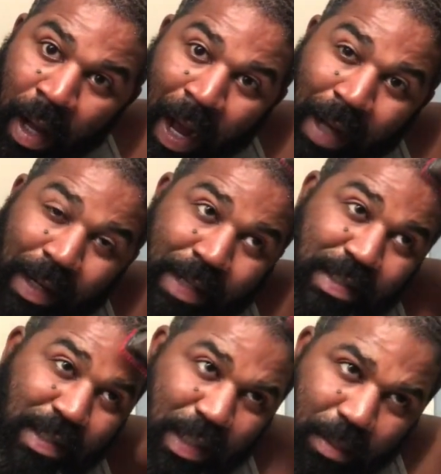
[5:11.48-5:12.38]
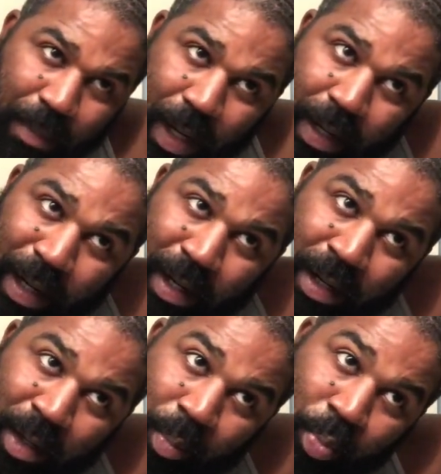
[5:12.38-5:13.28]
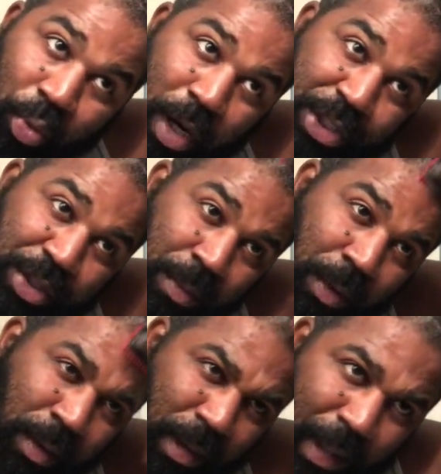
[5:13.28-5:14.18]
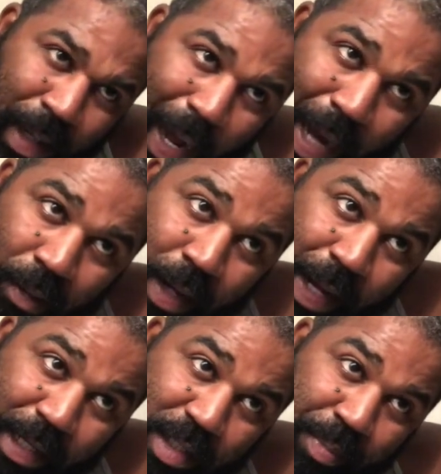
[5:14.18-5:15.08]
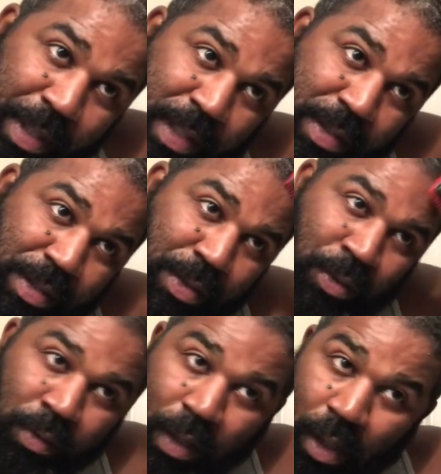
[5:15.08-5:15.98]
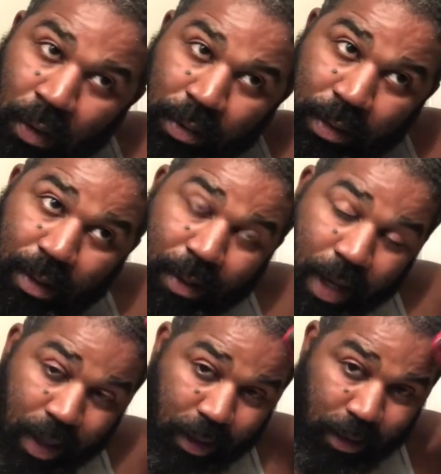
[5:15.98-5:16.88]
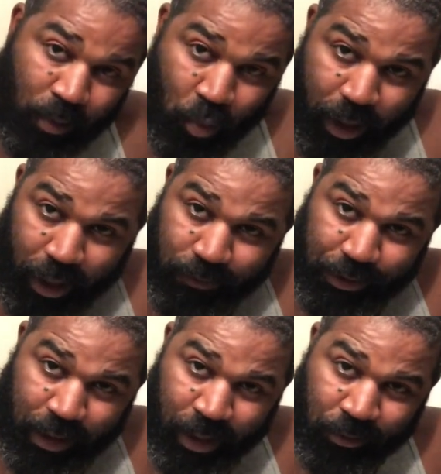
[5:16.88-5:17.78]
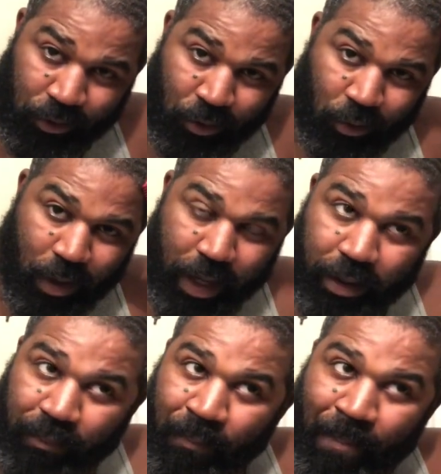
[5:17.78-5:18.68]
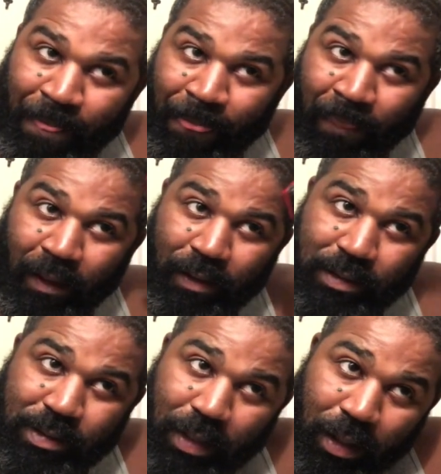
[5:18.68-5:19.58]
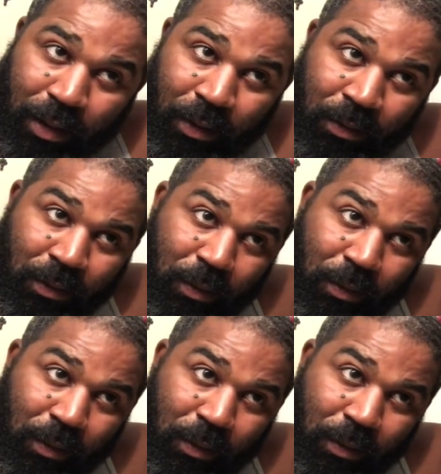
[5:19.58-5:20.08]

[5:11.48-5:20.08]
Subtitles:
I like to keep my hair brushable. I don't like it to be too low. You know, I got to let them waves shine through, right? So